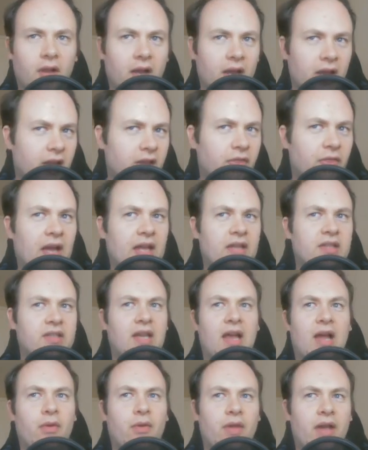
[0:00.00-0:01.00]
like, that's
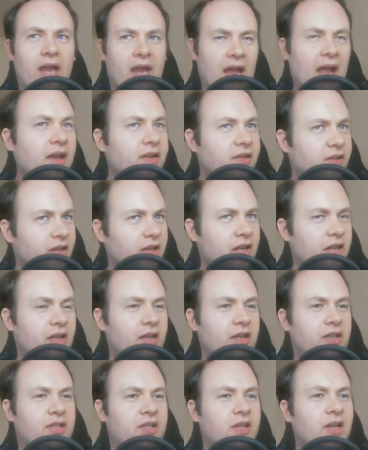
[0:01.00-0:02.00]
how they had to
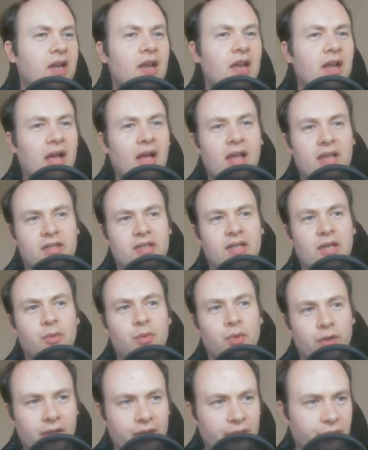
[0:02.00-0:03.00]
eat it as they
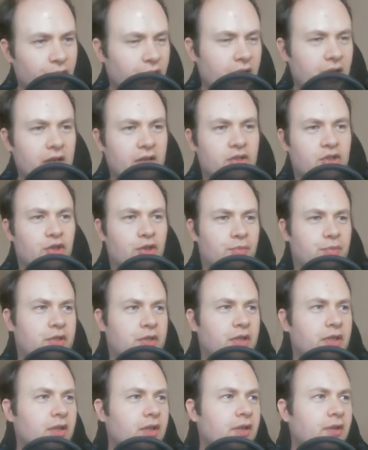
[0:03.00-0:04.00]
were leaving
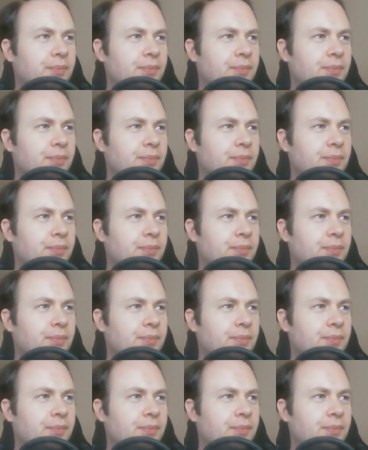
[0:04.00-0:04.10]
Egypt.